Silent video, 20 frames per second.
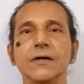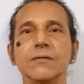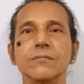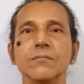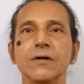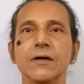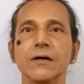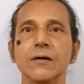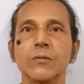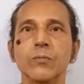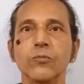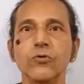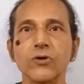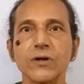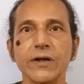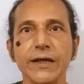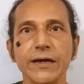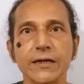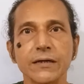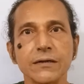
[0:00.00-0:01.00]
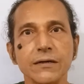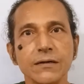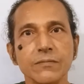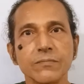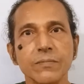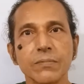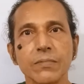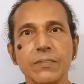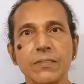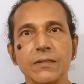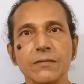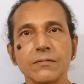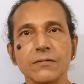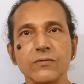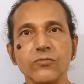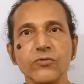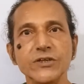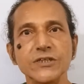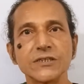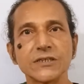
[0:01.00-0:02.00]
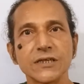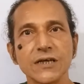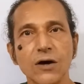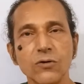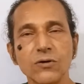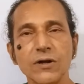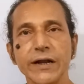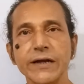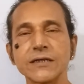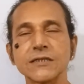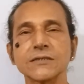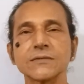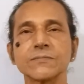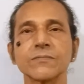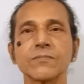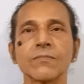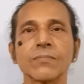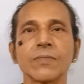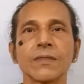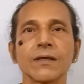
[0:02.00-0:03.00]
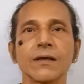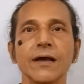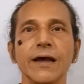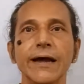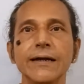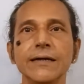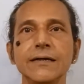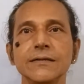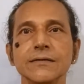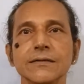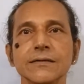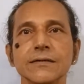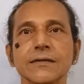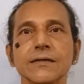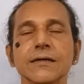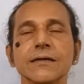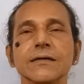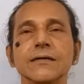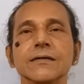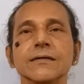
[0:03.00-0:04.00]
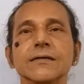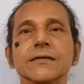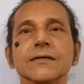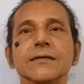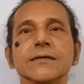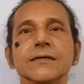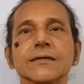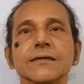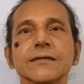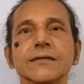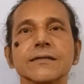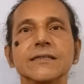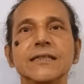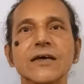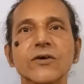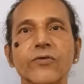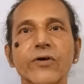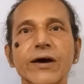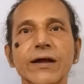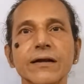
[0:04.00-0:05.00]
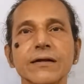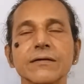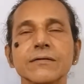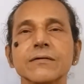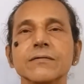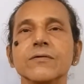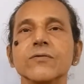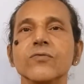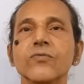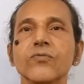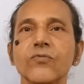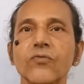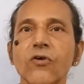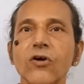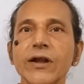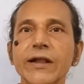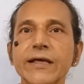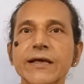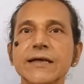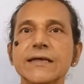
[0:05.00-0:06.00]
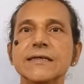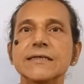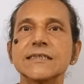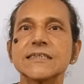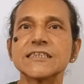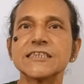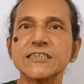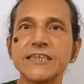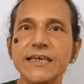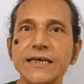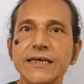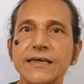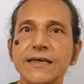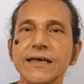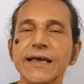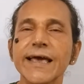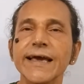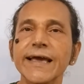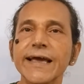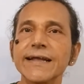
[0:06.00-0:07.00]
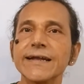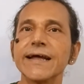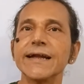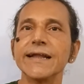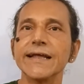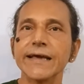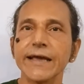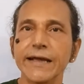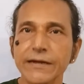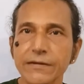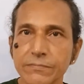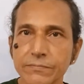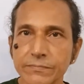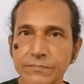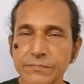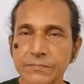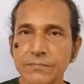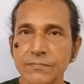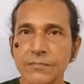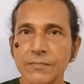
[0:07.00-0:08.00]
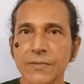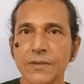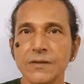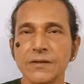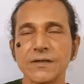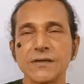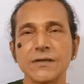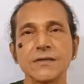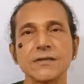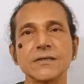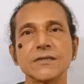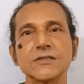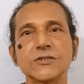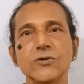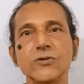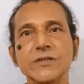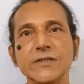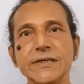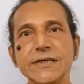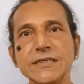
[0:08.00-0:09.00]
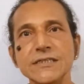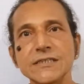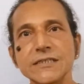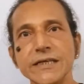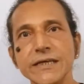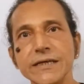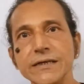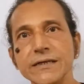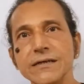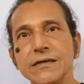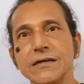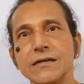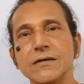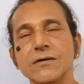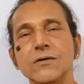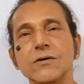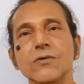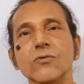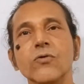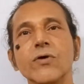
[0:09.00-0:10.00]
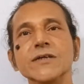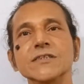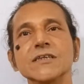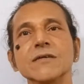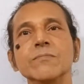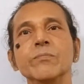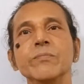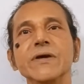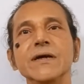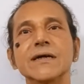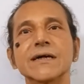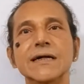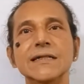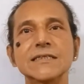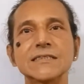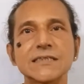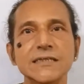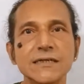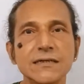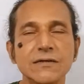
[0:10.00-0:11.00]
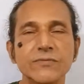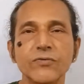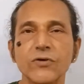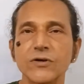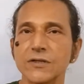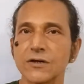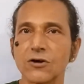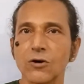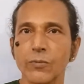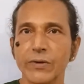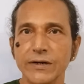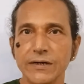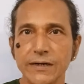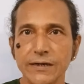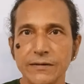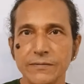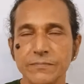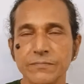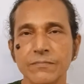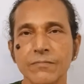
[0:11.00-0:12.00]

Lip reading: bootleg whiskey outlets, and they were falling sick again and again. So this thing was a big concern for the commander,